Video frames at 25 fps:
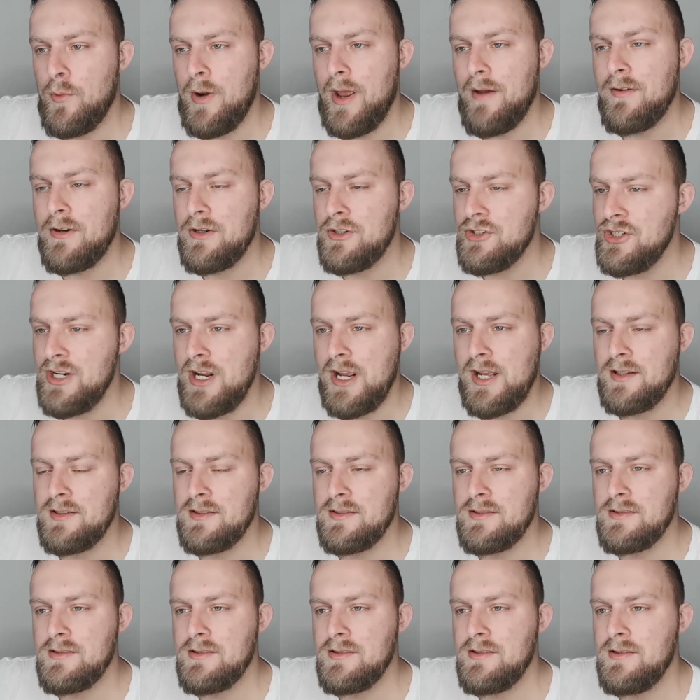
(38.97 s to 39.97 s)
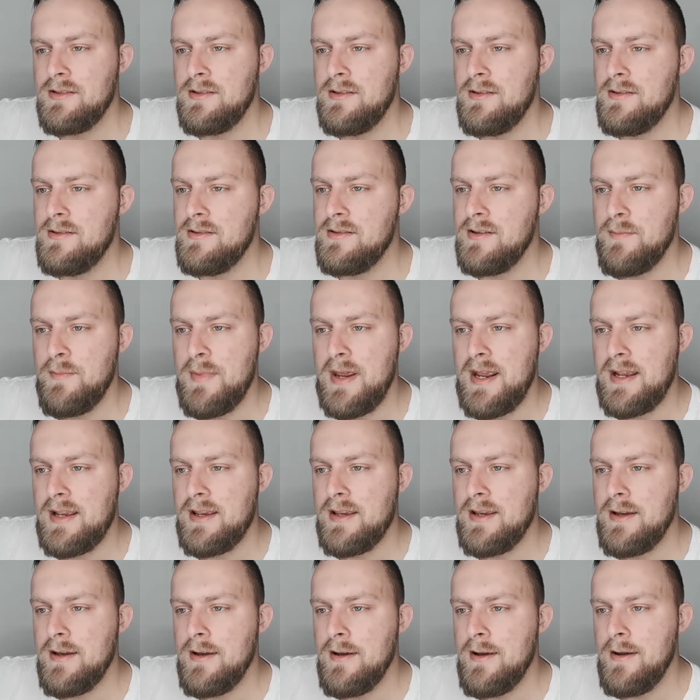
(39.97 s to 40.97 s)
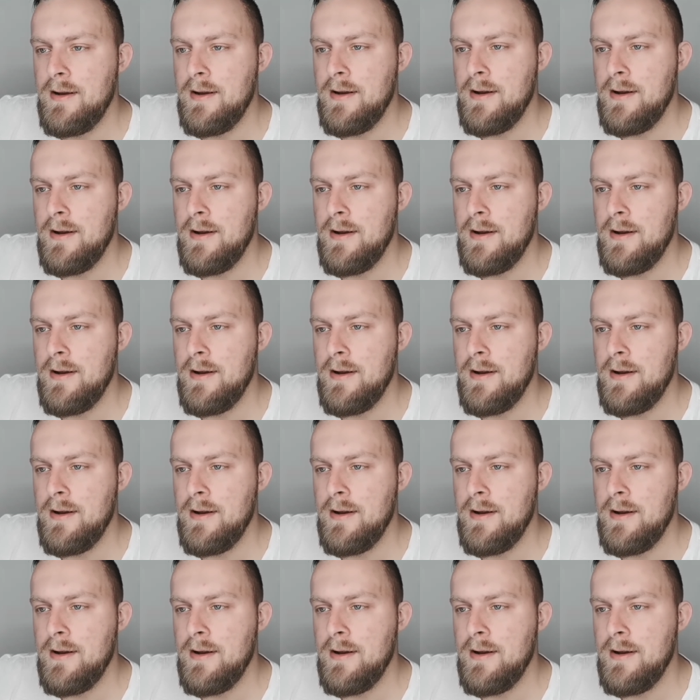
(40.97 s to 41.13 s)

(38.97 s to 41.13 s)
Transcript: We have a chance to make